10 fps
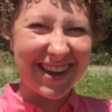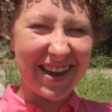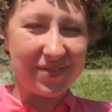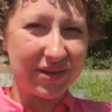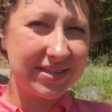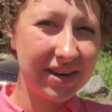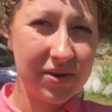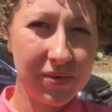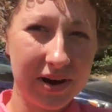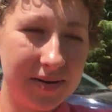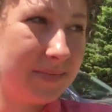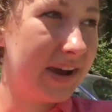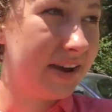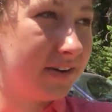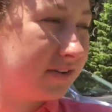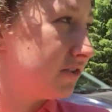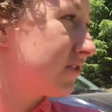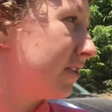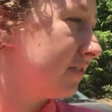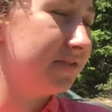I was gonna wear my
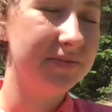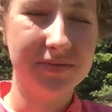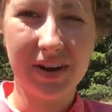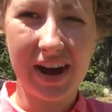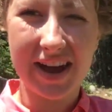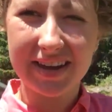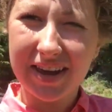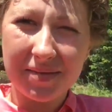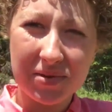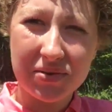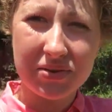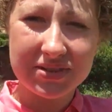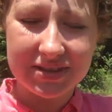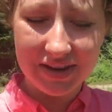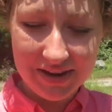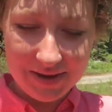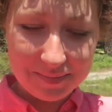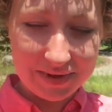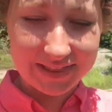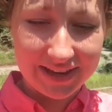ultra hiking boots,
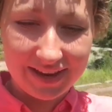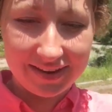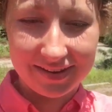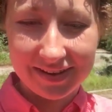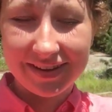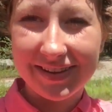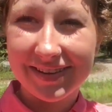but then